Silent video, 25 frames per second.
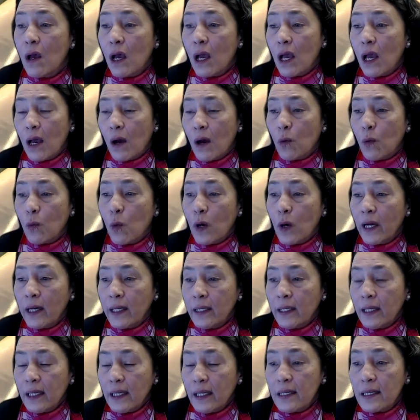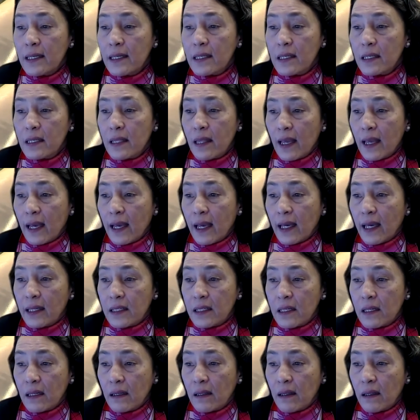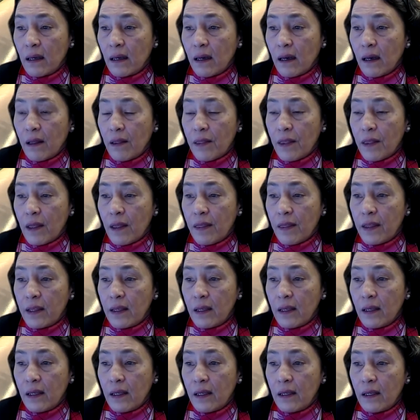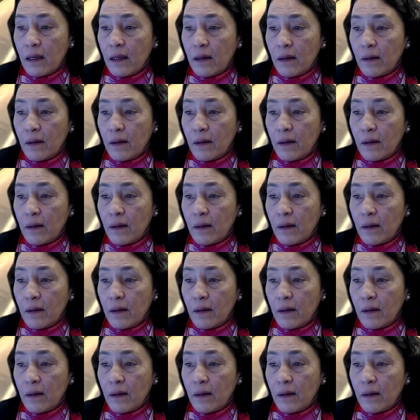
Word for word: Uh, one is that uh, the